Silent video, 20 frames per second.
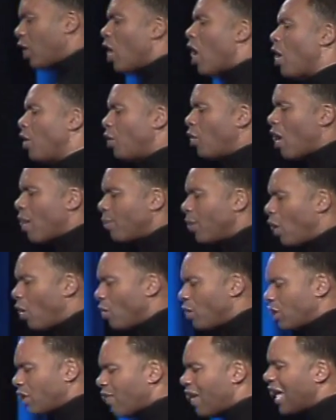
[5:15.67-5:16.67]
Y'all know I'm the
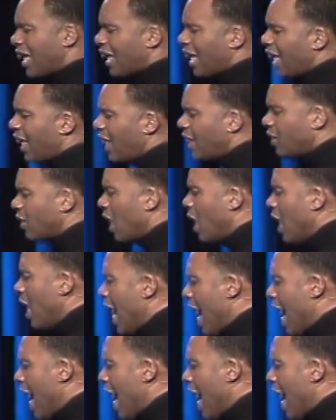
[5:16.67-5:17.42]
oldest of 8 kids,